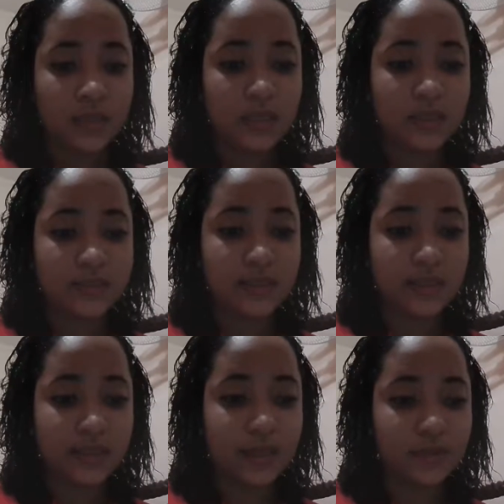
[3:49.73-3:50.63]
It is the
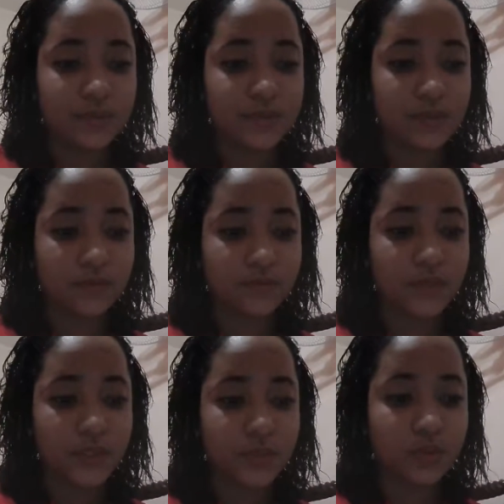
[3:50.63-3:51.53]
language of
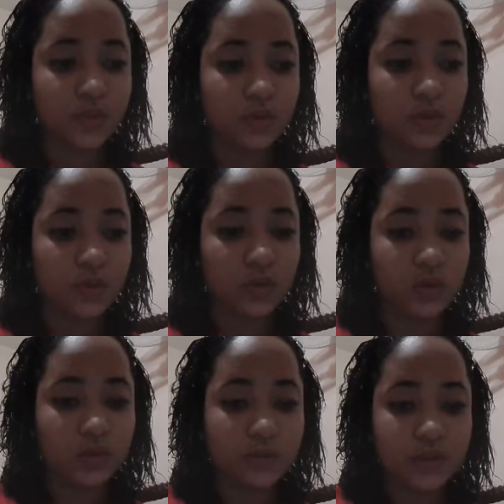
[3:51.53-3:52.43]
virtual all
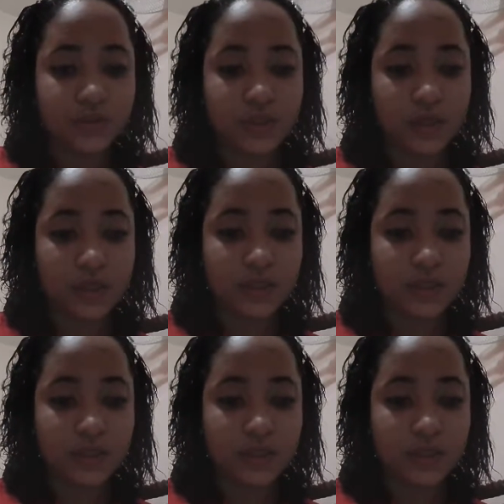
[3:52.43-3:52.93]
commercial,